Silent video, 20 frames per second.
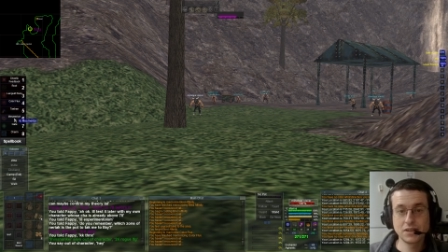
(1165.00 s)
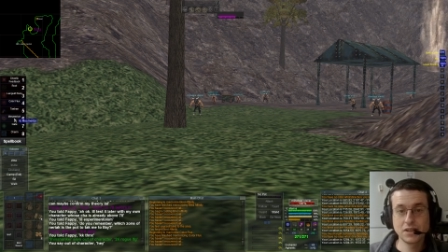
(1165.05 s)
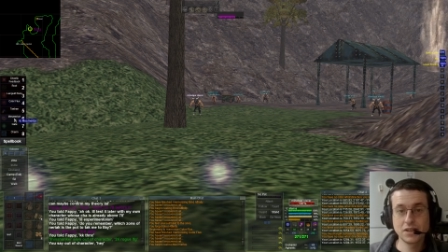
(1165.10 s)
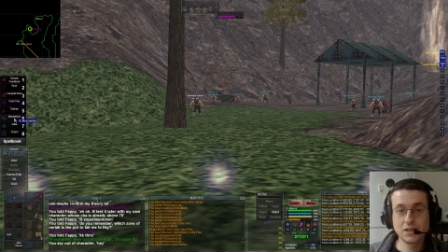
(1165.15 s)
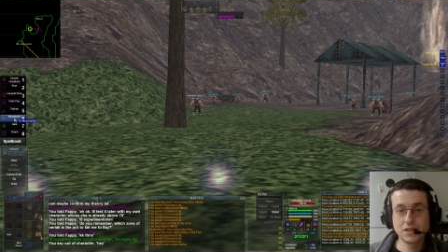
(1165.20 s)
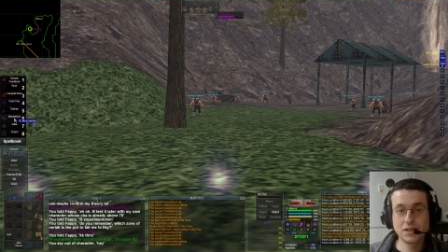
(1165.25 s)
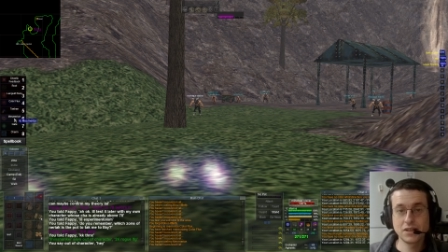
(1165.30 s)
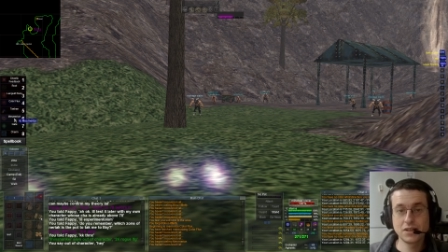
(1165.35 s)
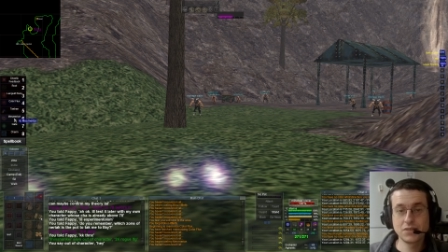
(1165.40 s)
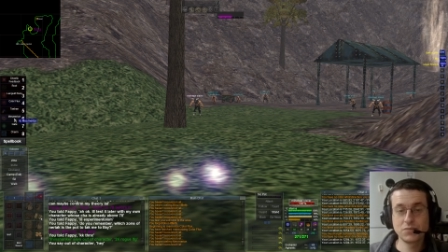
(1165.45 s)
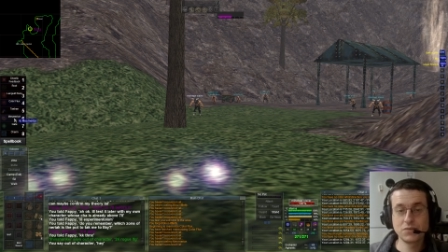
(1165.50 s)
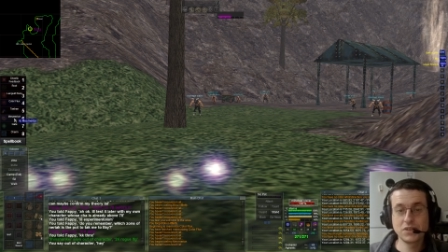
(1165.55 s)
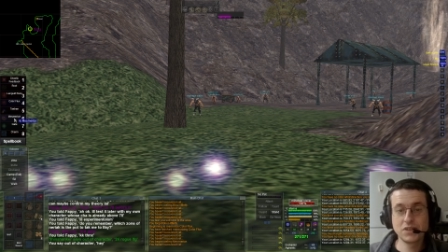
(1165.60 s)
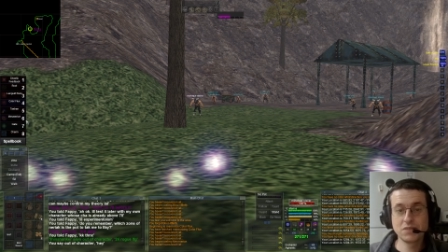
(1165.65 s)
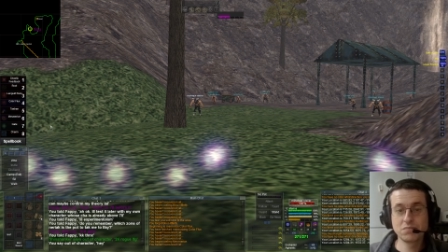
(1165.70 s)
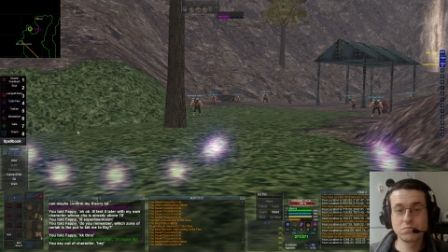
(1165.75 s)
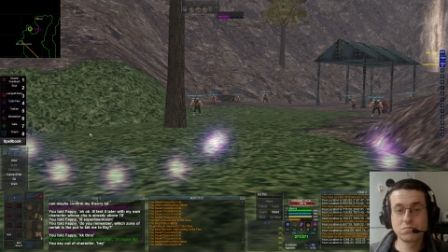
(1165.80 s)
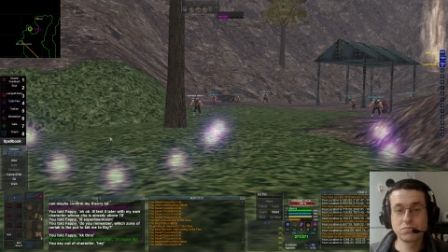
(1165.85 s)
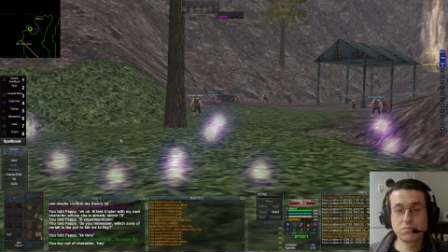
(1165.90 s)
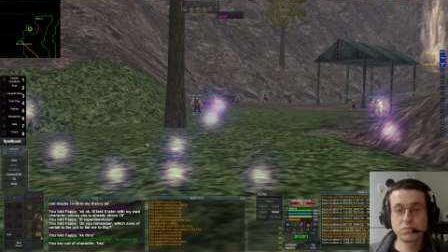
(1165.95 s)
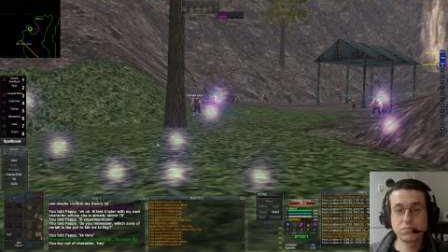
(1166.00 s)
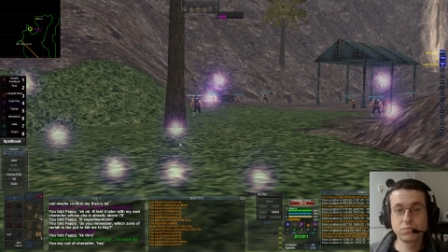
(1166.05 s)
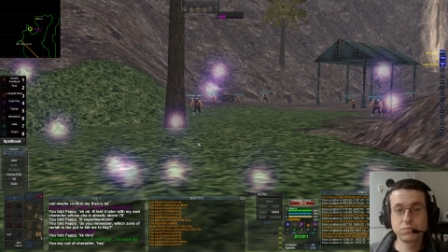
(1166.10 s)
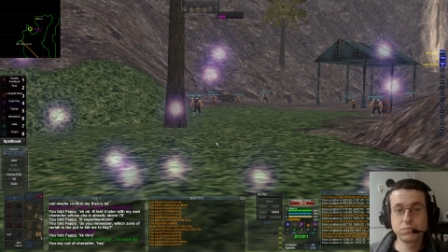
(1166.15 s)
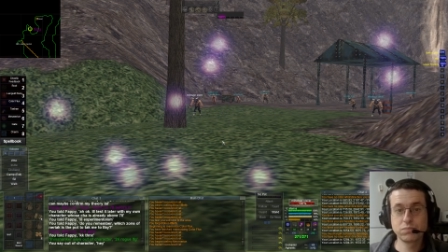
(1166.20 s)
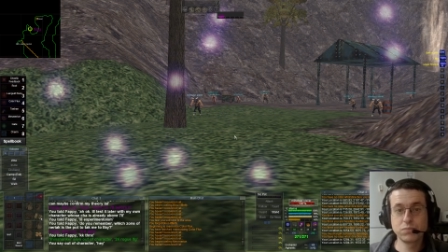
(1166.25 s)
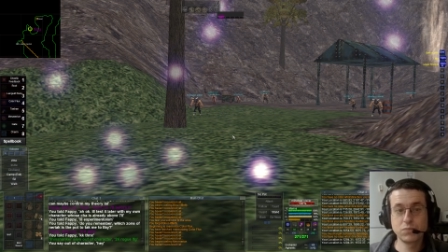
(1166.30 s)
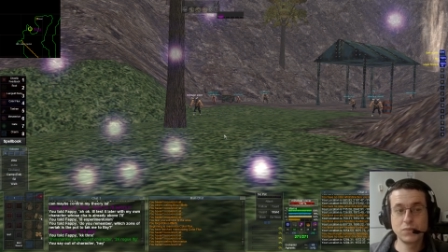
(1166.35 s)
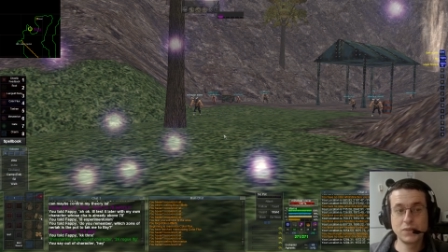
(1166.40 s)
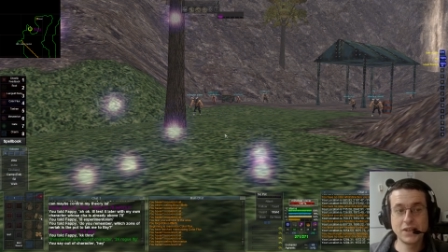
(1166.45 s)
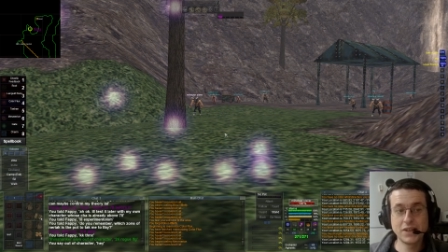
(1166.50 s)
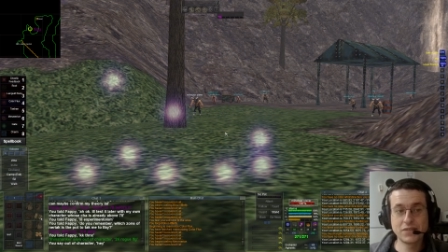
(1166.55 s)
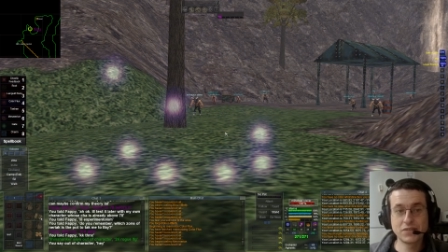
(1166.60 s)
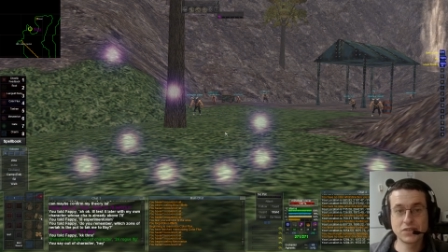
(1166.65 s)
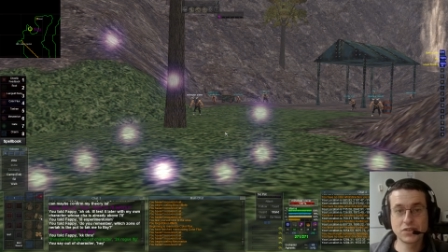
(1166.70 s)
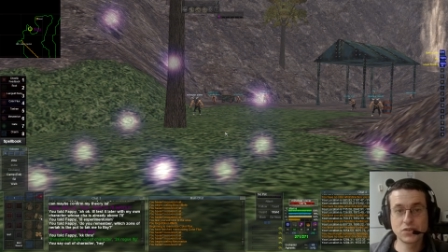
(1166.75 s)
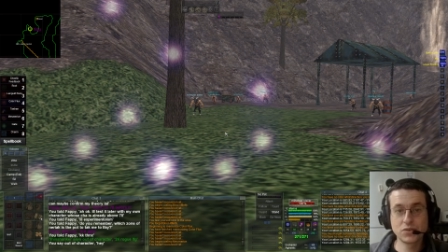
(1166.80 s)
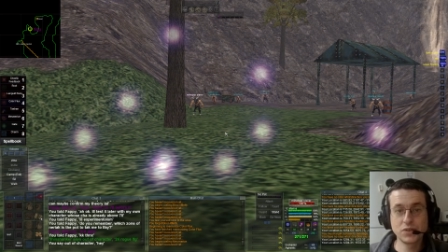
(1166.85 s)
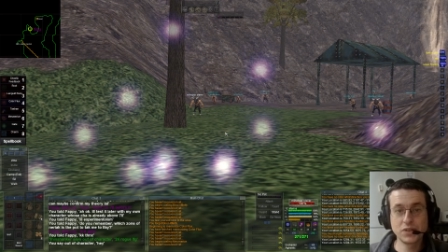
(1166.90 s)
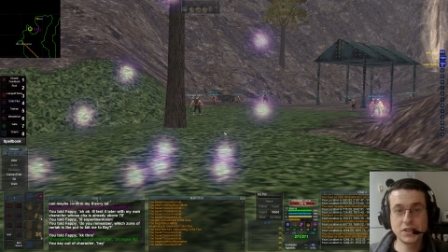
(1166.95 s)
And then we have
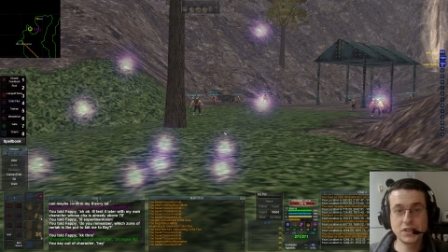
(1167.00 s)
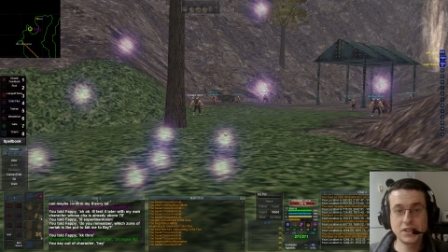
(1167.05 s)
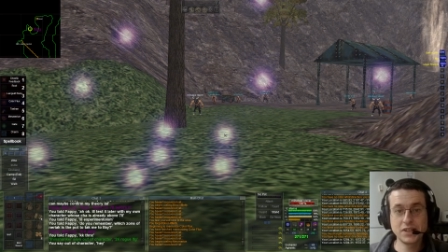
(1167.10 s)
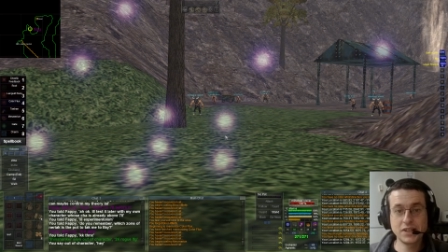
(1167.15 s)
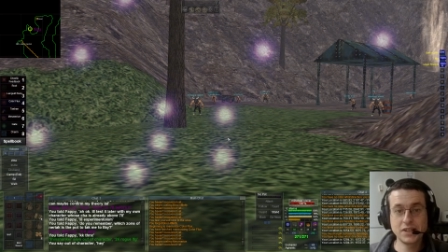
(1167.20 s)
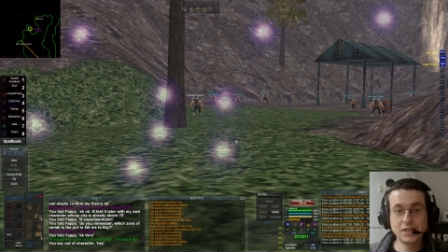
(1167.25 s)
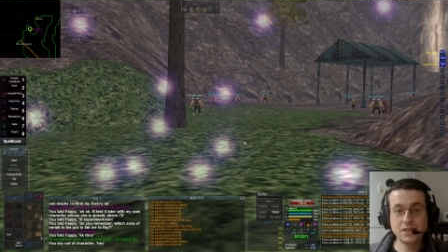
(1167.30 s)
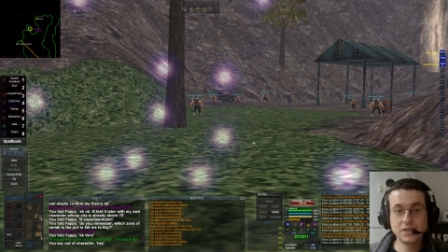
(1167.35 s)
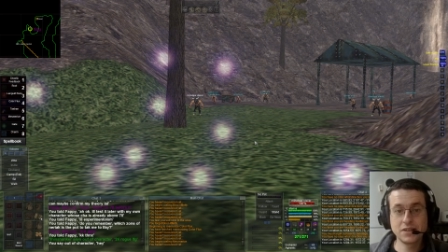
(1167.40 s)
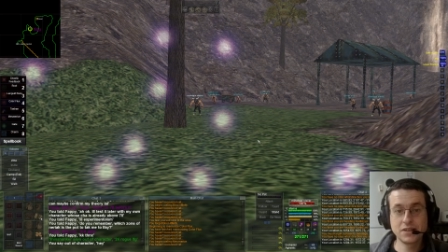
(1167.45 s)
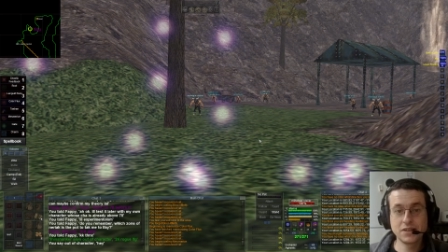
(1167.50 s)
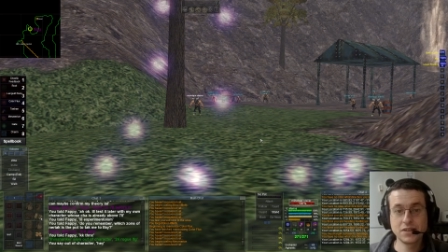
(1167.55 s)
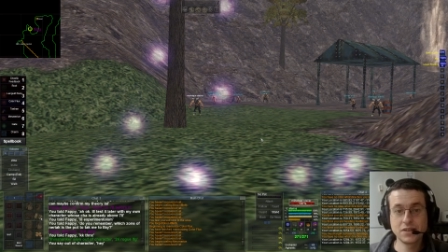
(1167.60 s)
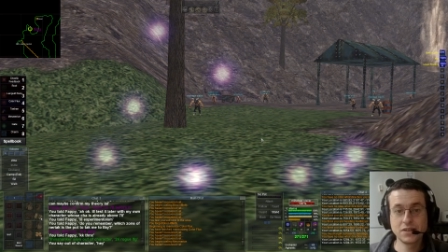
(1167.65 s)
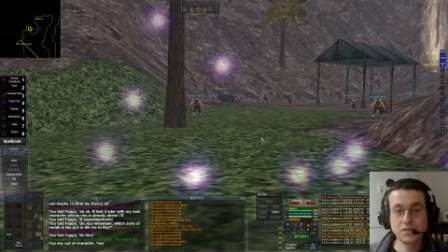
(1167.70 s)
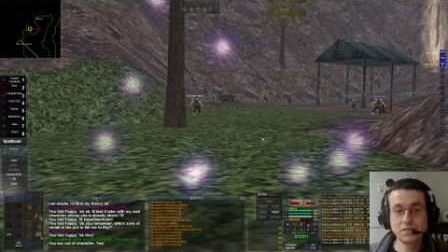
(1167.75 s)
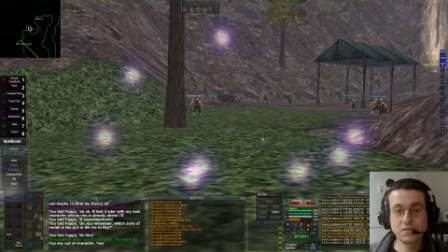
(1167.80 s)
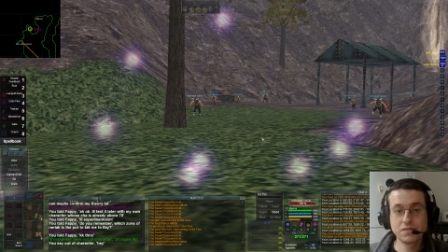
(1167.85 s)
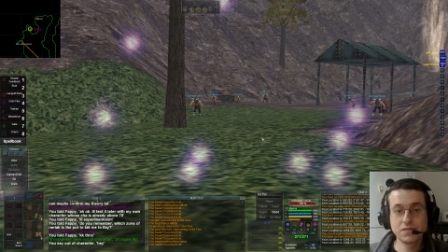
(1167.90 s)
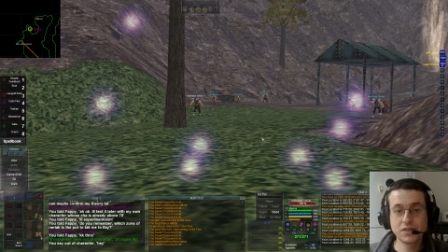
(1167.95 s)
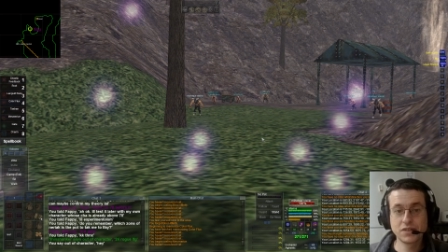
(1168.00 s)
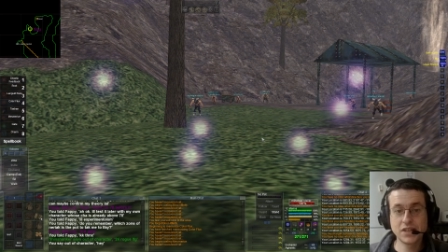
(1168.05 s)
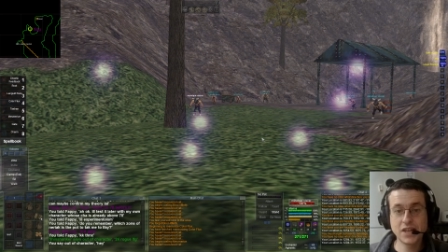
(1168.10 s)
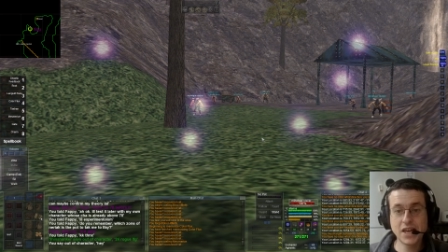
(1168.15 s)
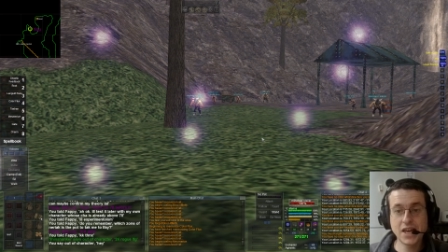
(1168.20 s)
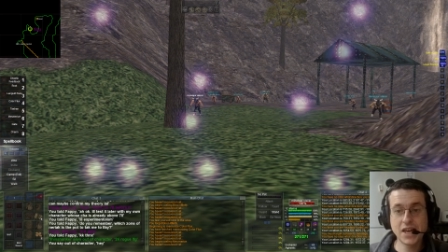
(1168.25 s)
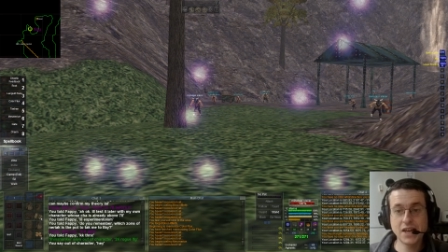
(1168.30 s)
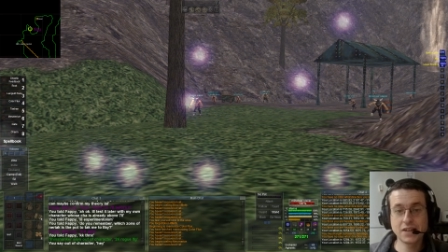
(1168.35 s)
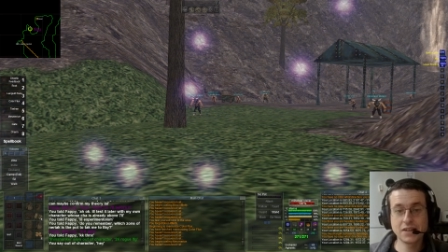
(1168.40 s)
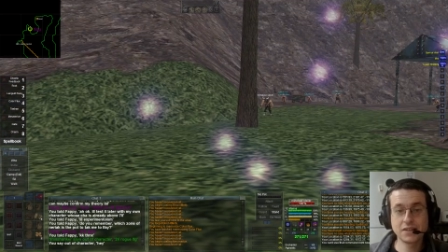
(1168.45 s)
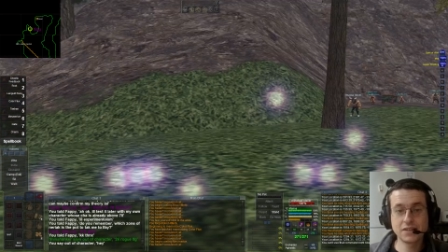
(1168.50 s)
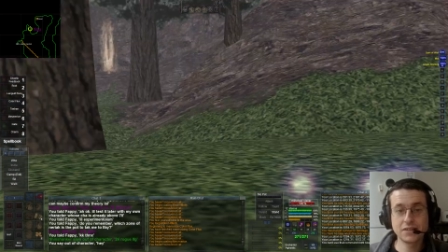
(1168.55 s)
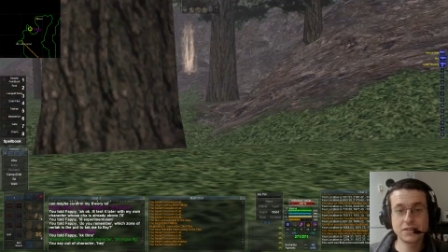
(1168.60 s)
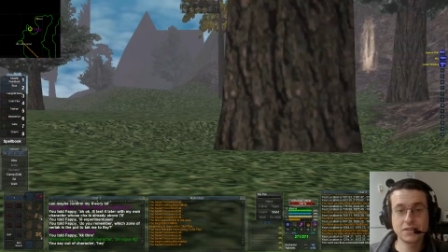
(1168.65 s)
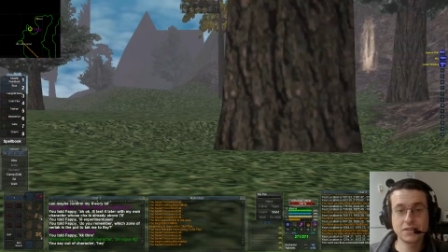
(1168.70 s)
to quickly forget